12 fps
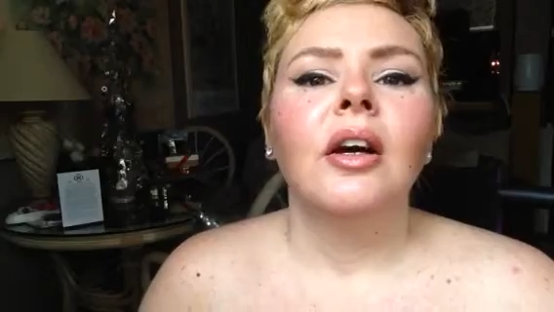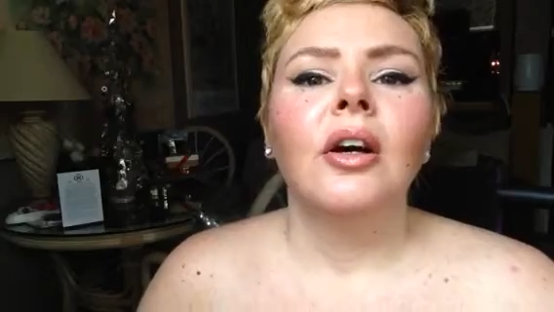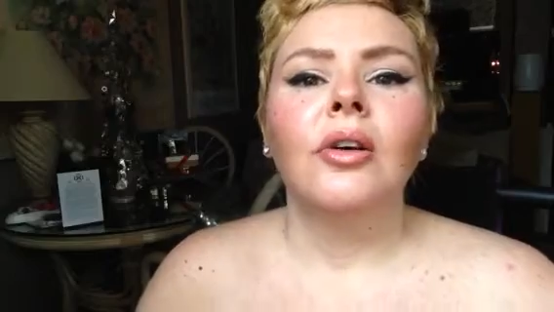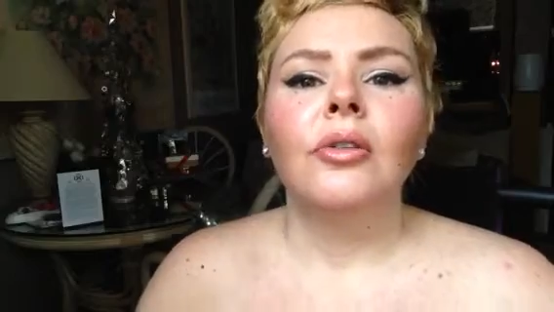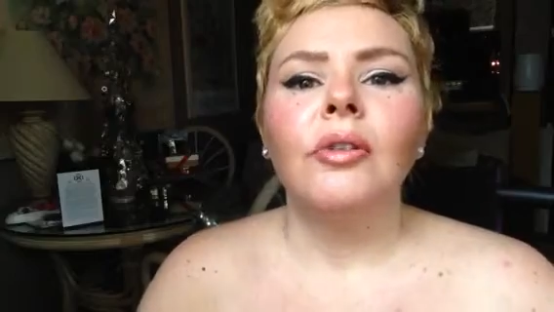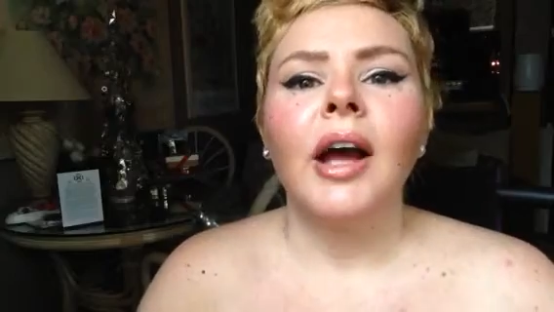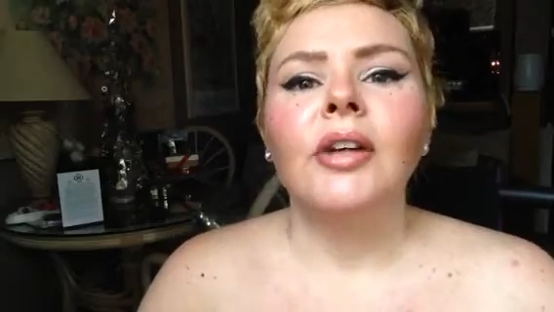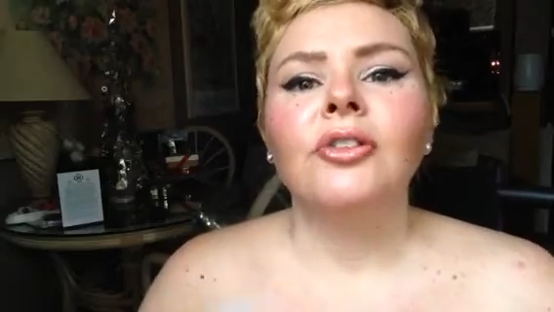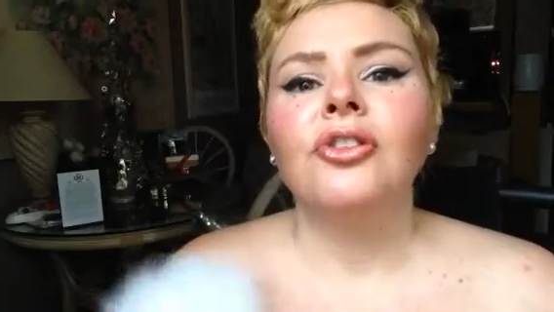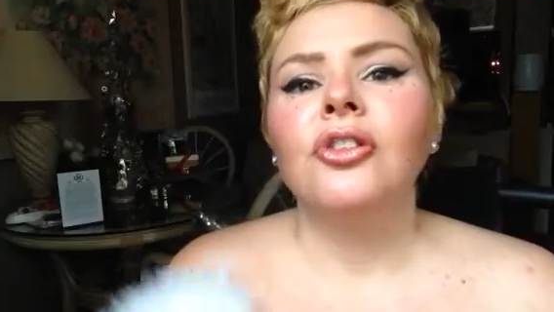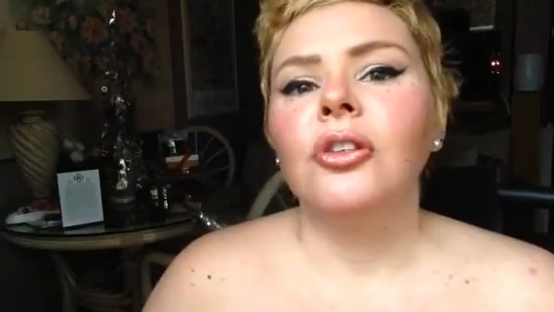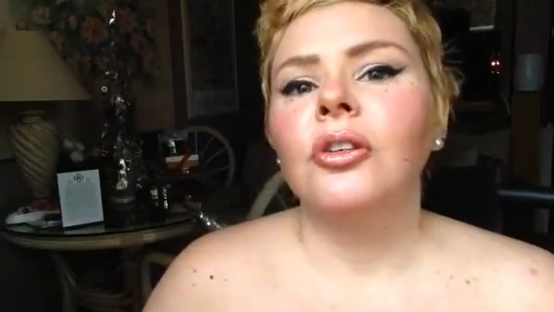
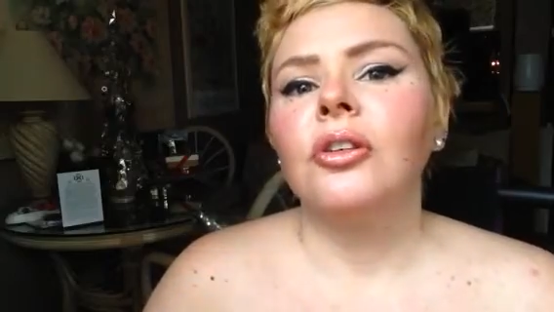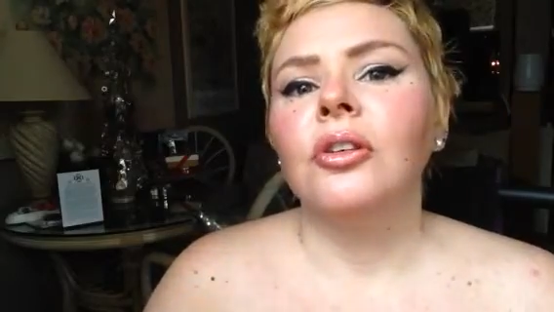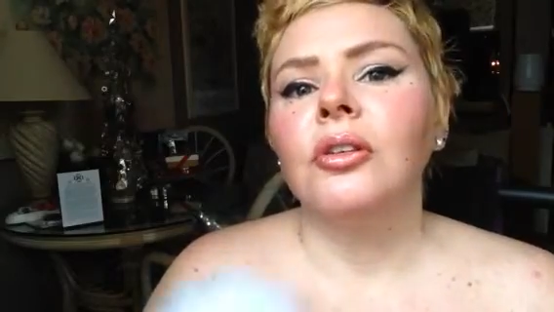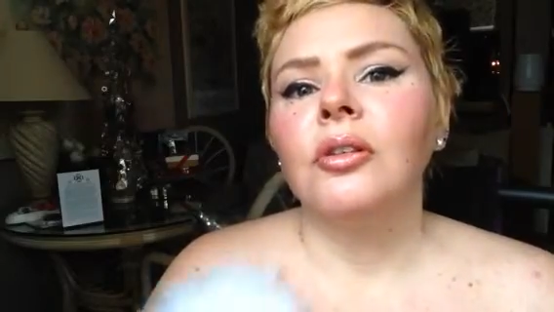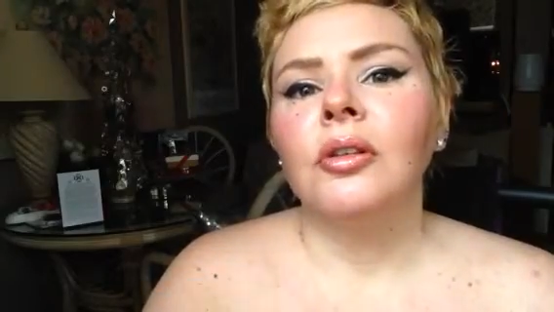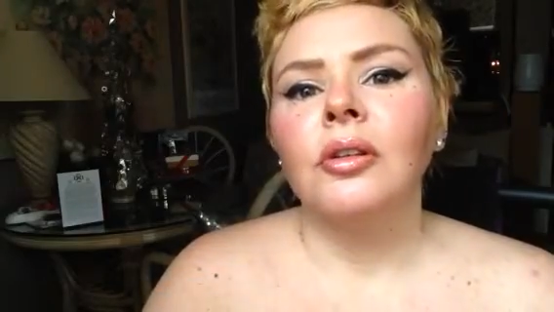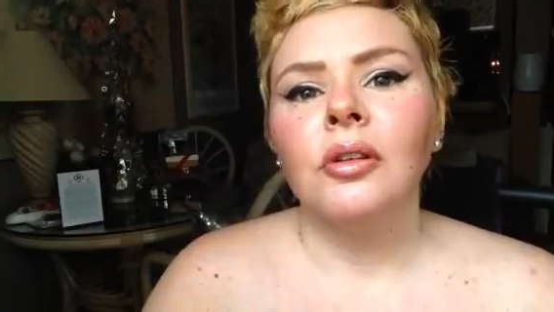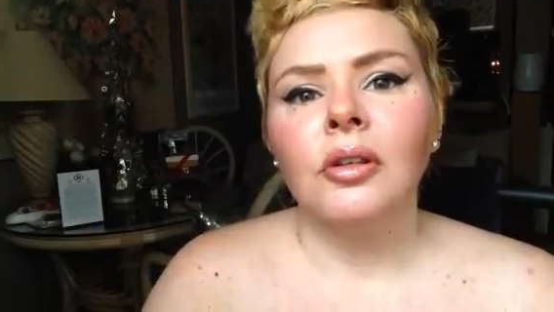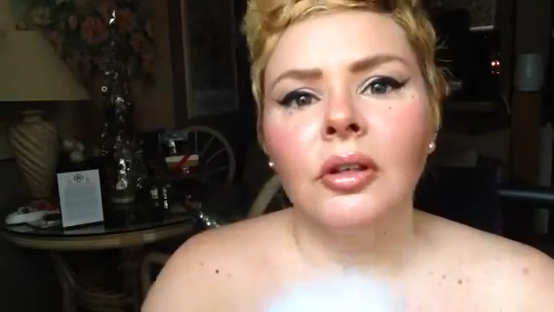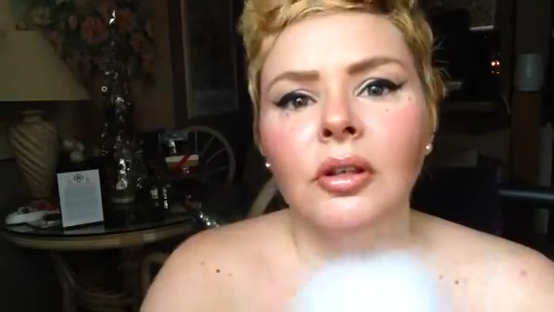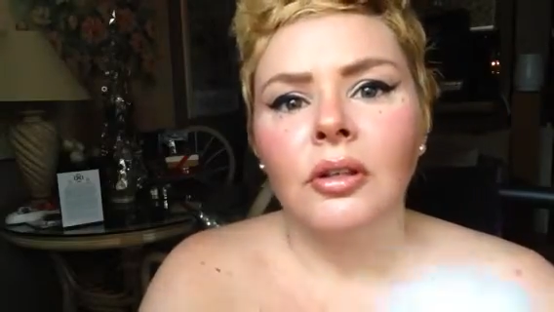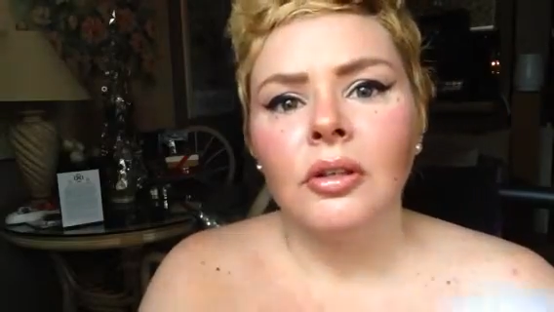around your
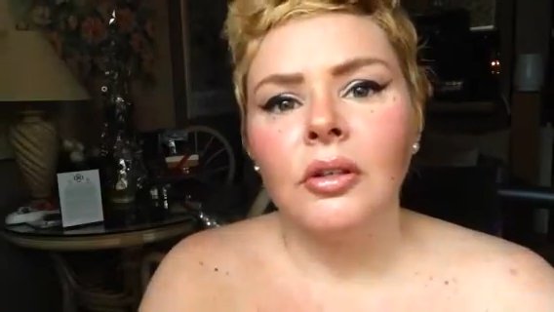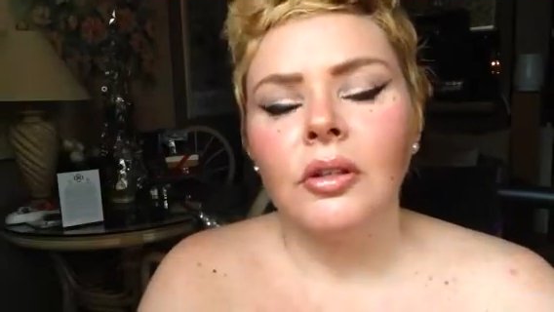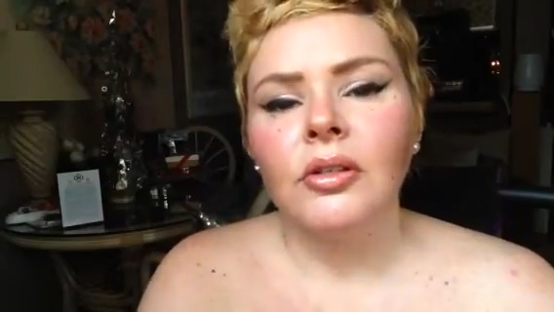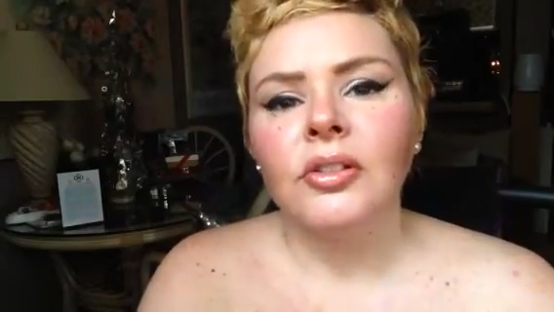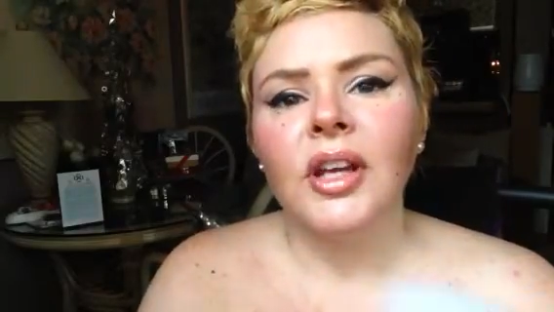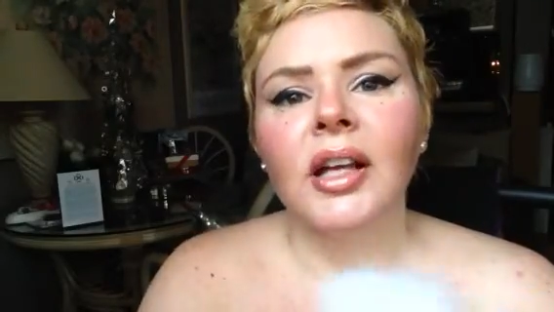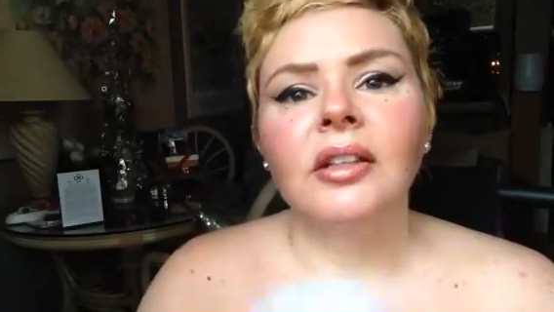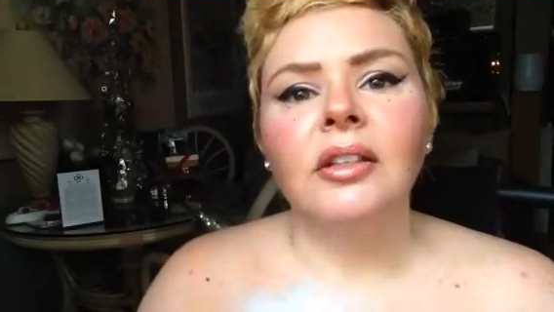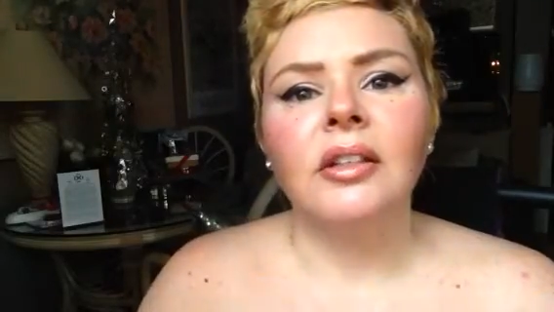dec